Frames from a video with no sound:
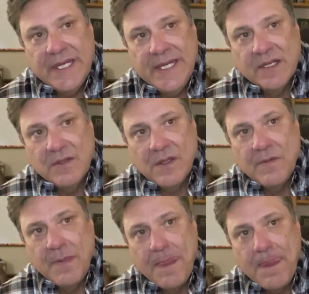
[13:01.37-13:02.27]

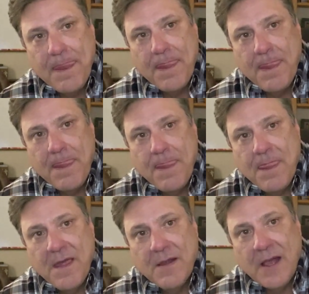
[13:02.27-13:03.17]
nickel,
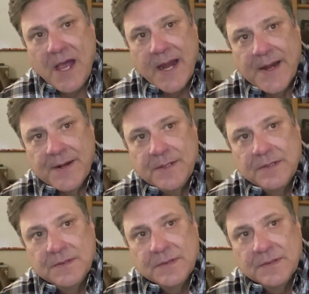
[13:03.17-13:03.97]
iron,